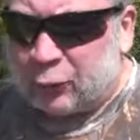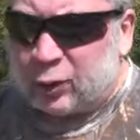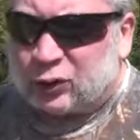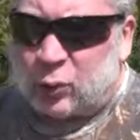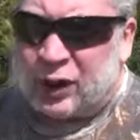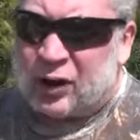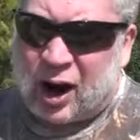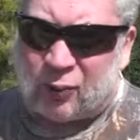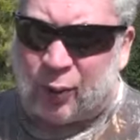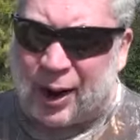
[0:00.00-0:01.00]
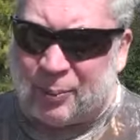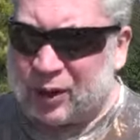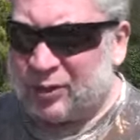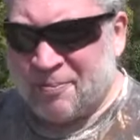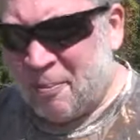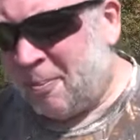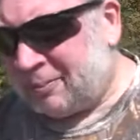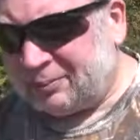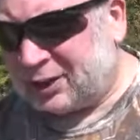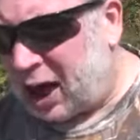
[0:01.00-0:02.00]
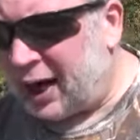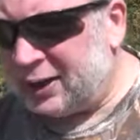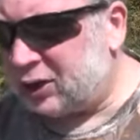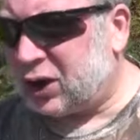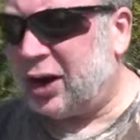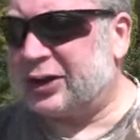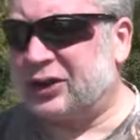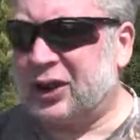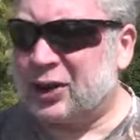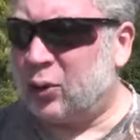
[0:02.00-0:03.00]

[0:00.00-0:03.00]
fruits, when they're not ripe, are kind of toxic,